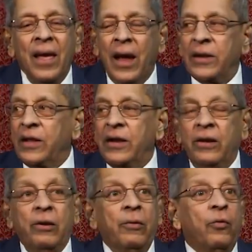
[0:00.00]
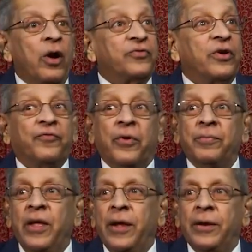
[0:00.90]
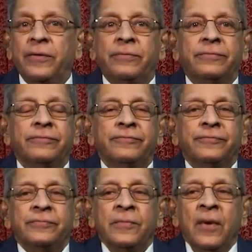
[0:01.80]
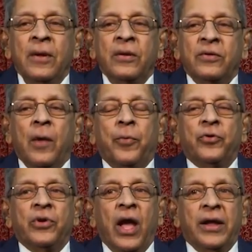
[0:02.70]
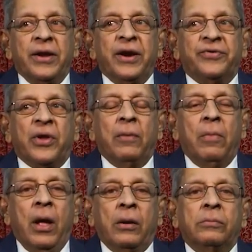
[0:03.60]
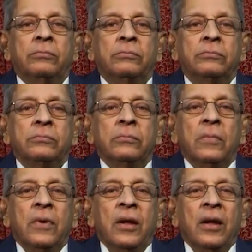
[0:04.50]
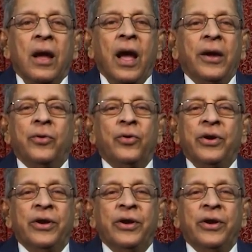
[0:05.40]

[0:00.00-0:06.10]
And then he will be watching from there. Supposing I need sambar. I don't